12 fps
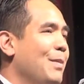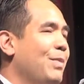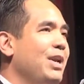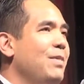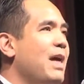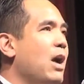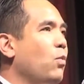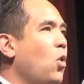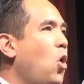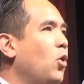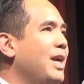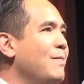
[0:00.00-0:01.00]
but in that
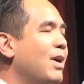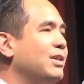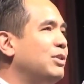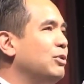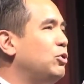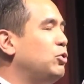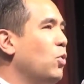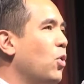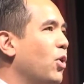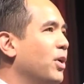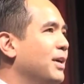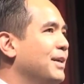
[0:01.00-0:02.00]
role, he must
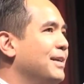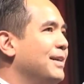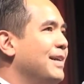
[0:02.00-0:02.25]
ensure